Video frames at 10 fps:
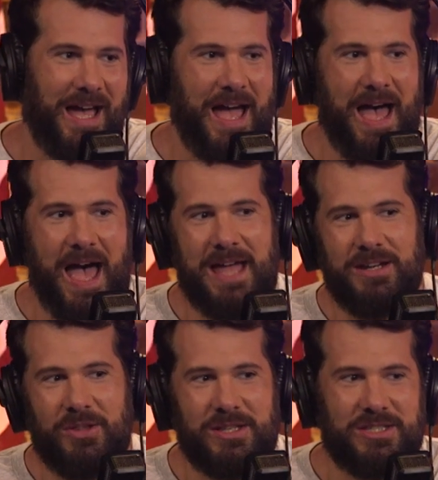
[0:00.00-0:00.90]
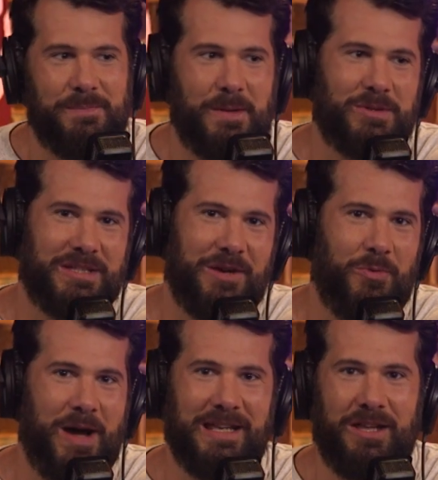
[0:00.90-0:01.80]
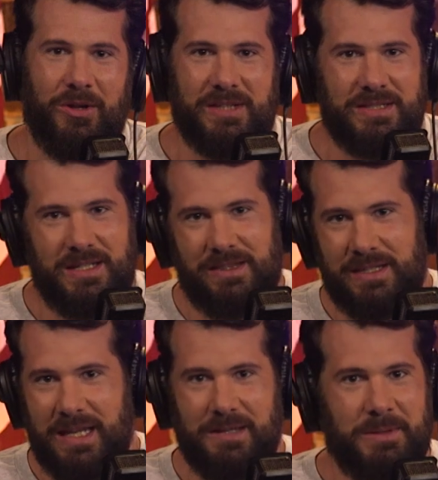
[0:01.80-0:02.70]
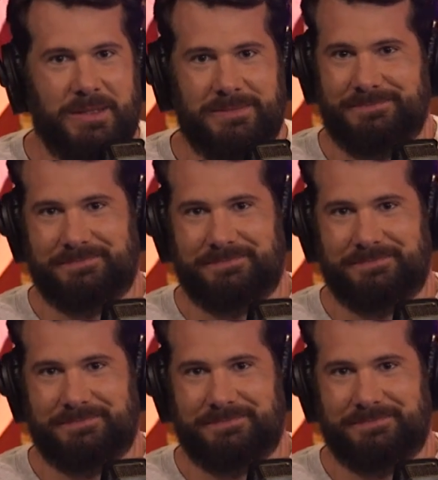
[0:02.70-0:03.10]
I know that some people say white guilt isn't a thing, but...